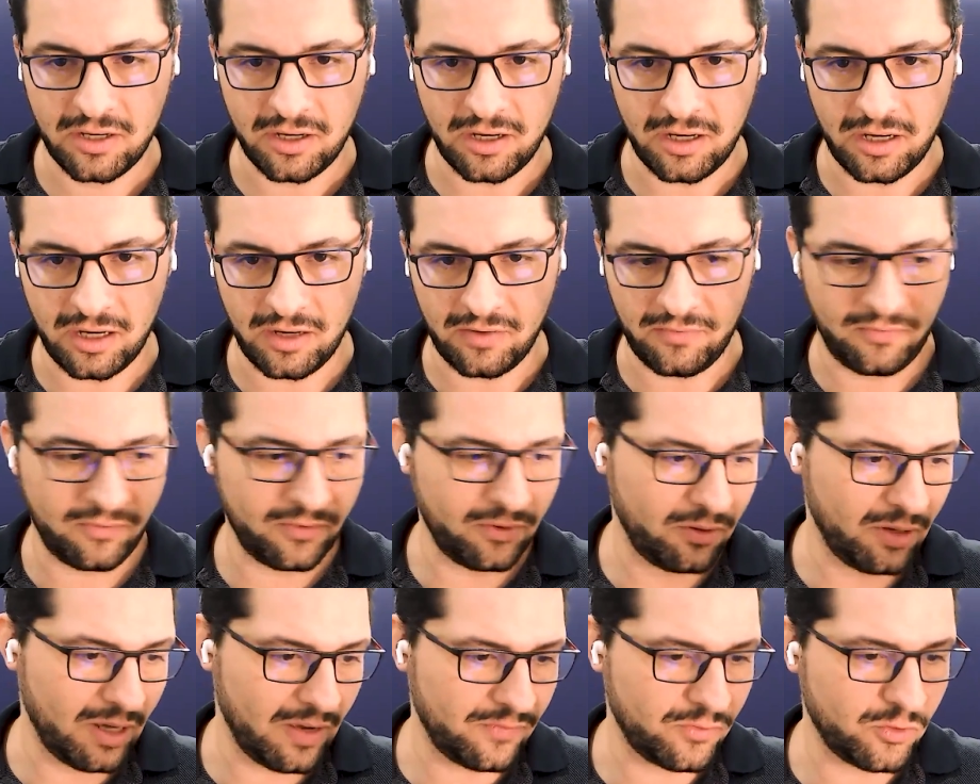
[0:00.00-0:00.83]
of
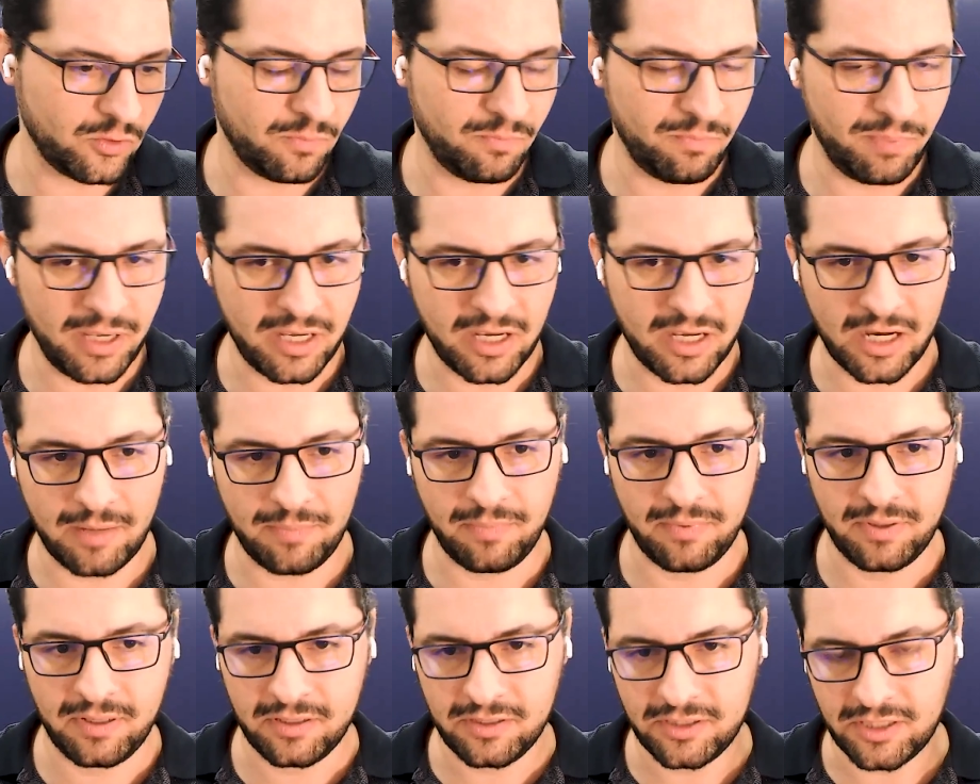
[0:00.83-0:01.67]
you have to pick
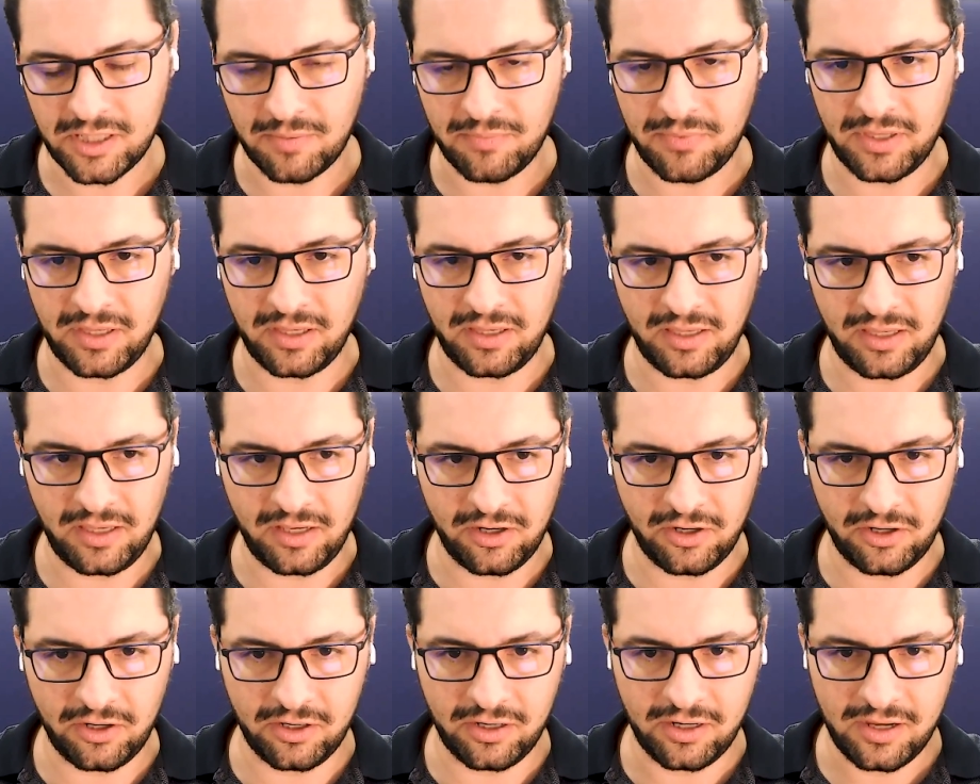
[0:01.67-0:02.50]
up something
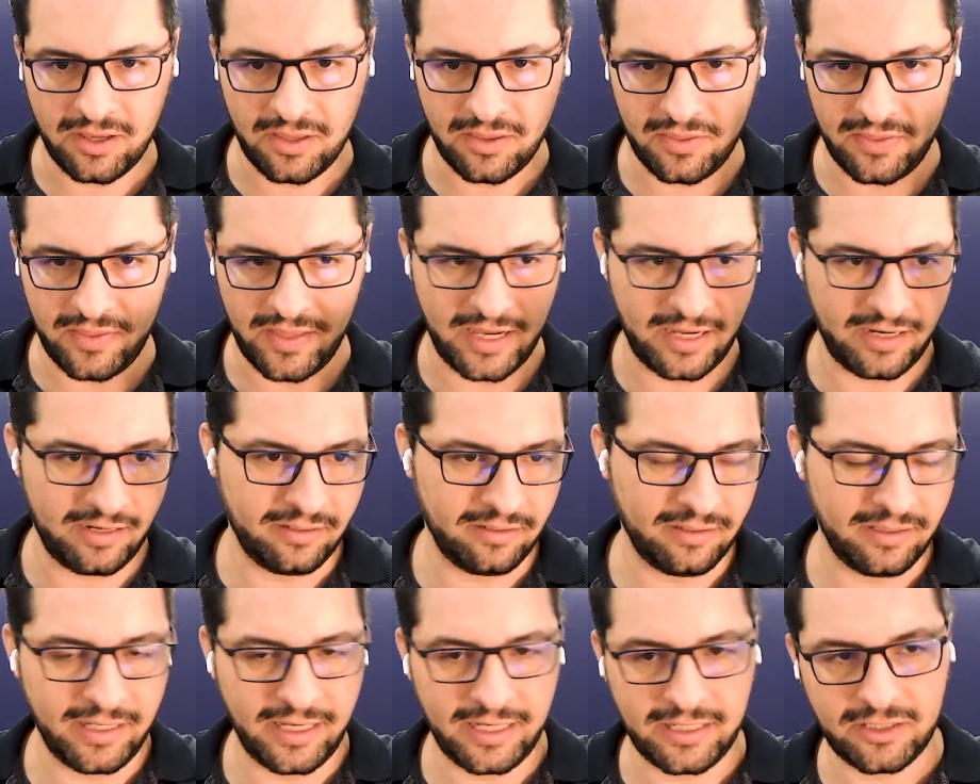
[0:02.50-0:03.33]
here,
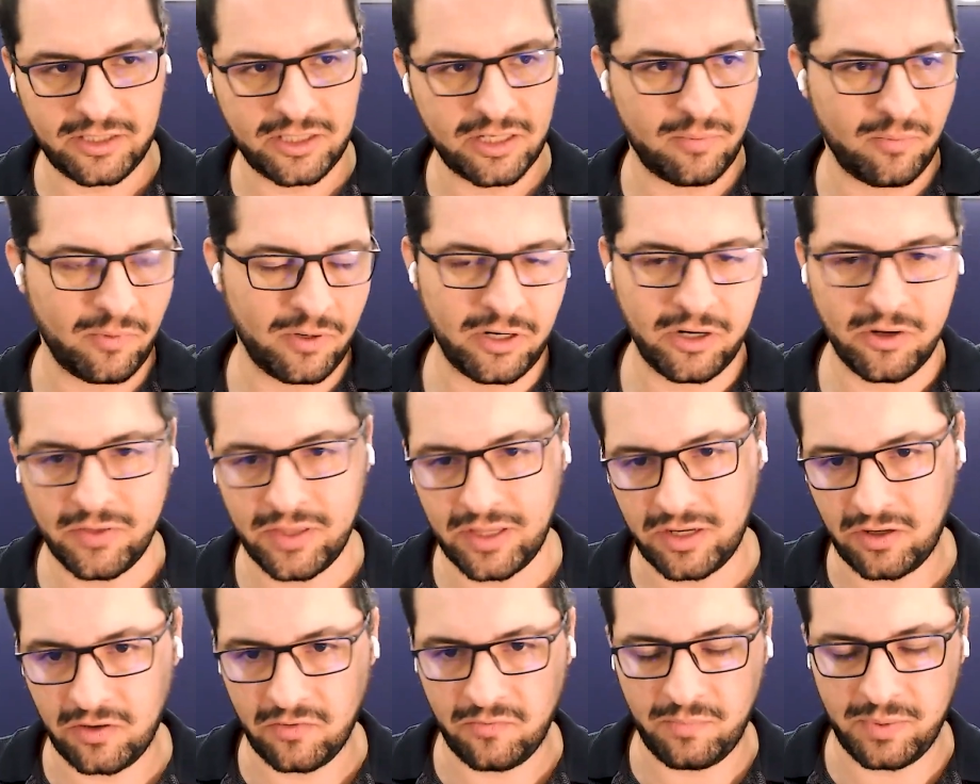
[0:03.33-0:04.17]
then let someone know
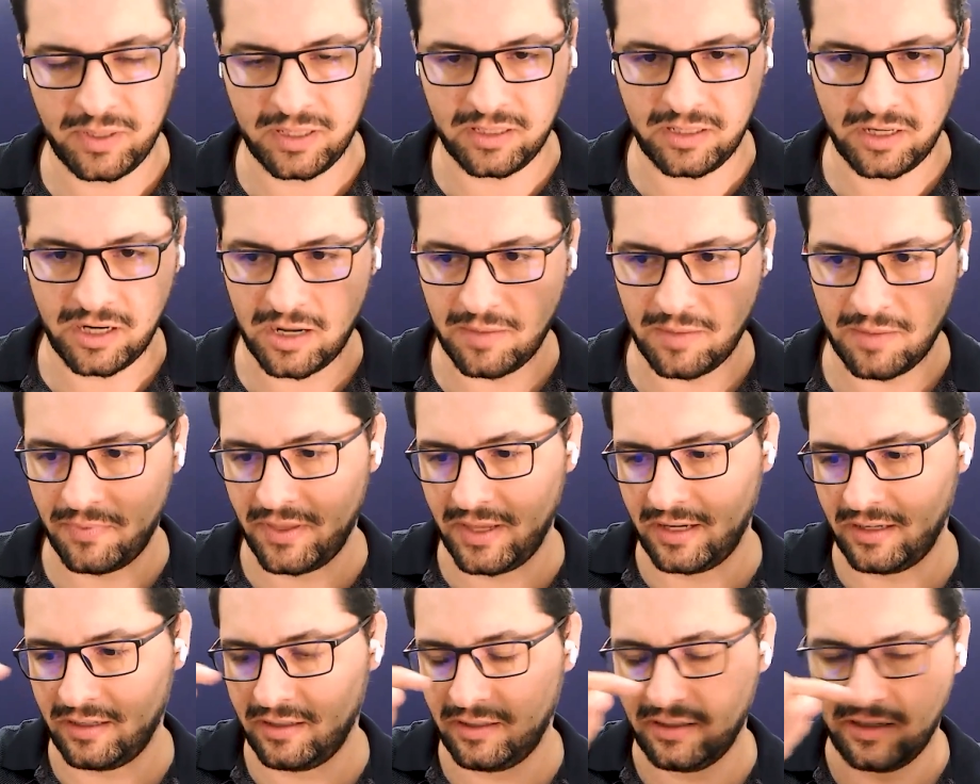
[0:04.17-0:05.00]
that you've picked it up,
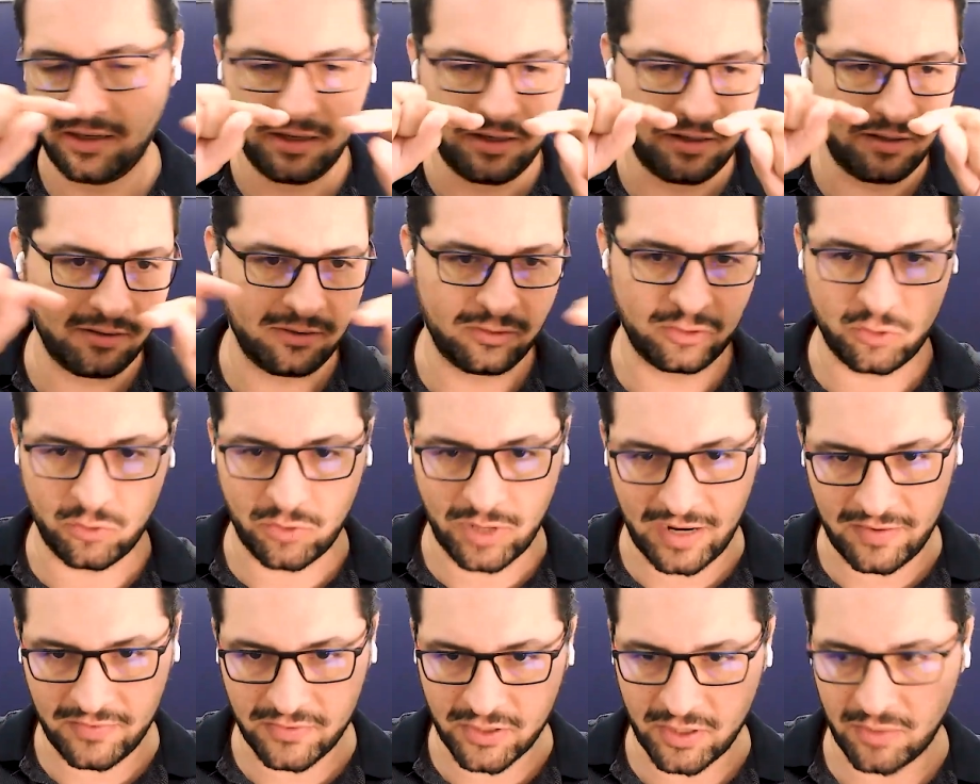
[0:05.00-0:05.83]
then
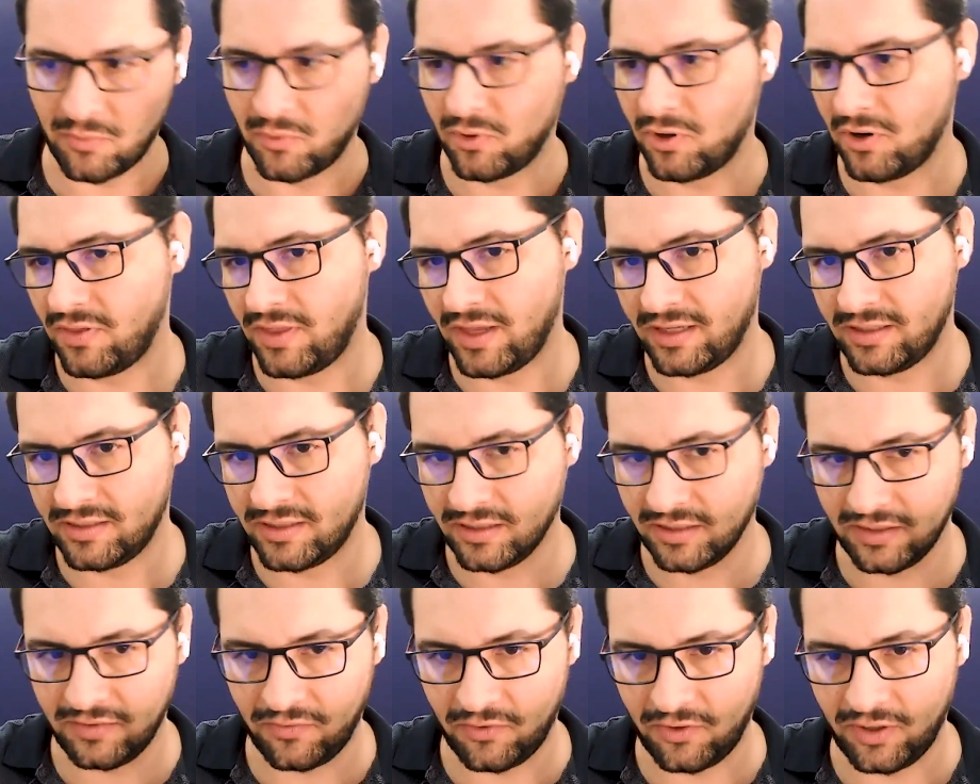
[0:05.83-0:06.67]
drive somewhere, then
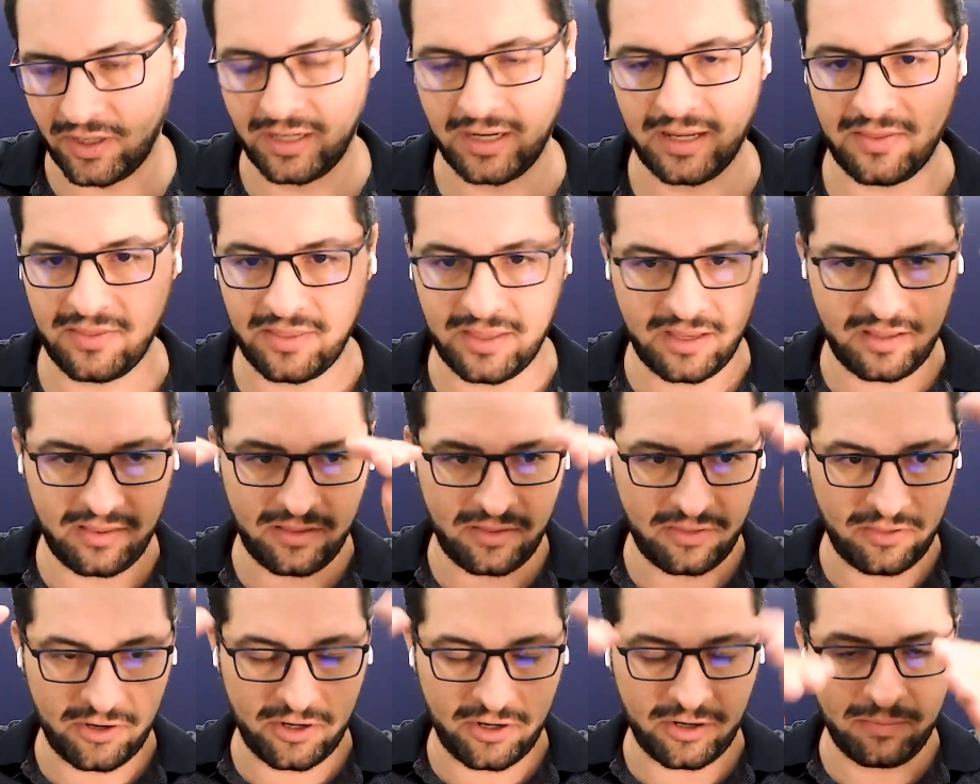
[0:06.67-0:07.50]
deliver it. And
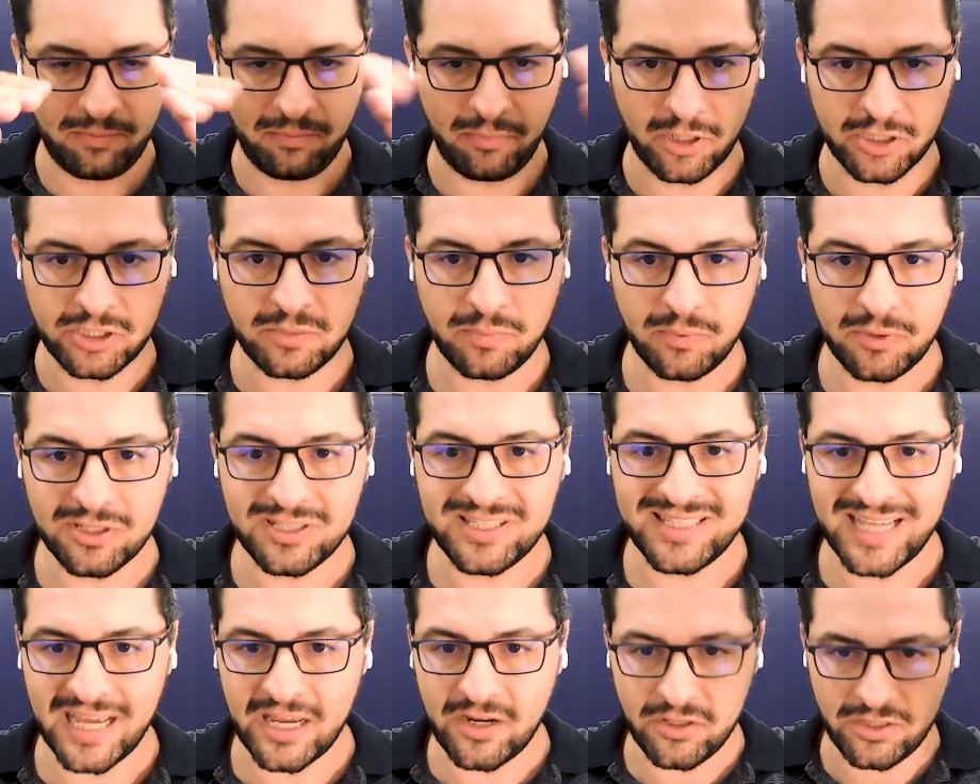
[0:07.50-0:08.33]
then there are multiple
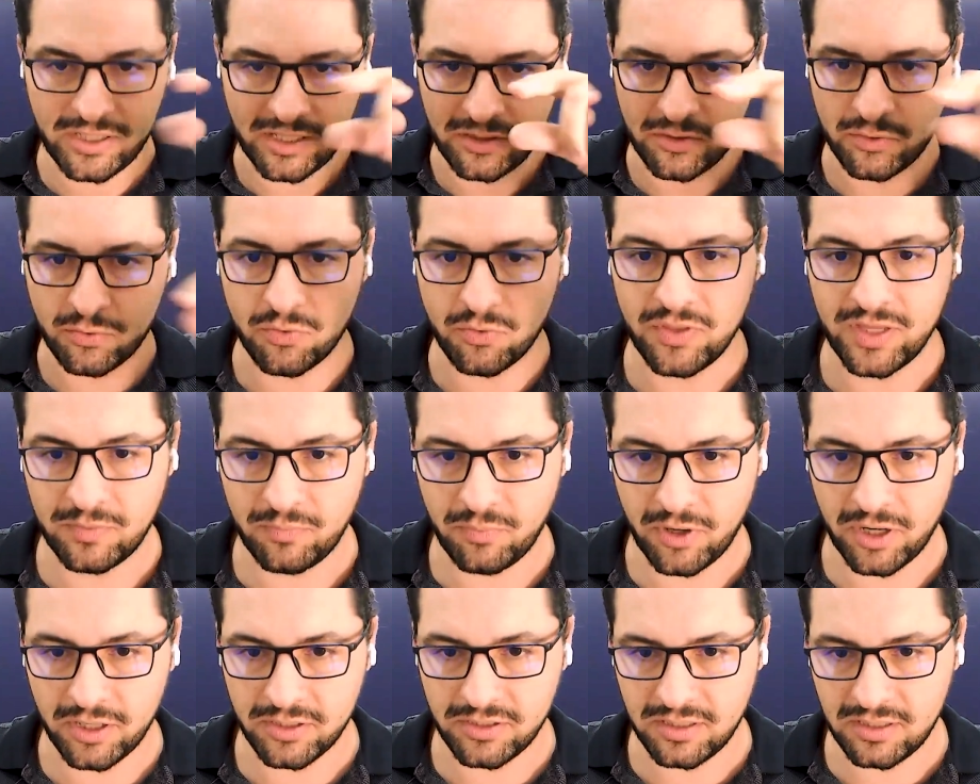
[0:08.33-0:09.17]
statuses through that
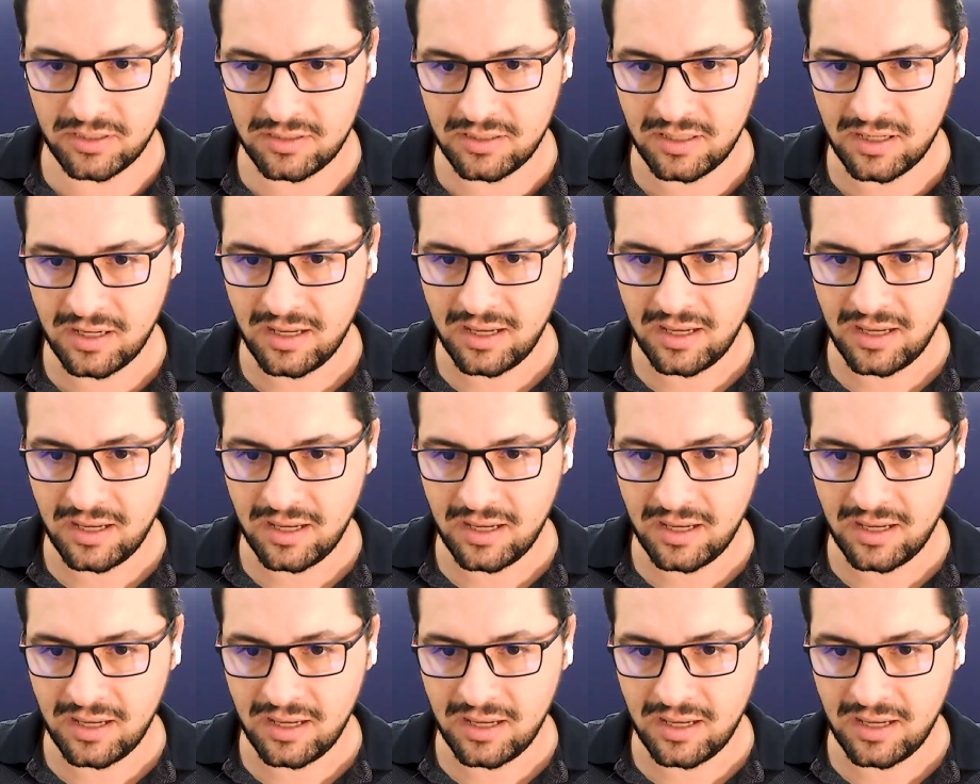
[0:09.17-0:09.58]
process.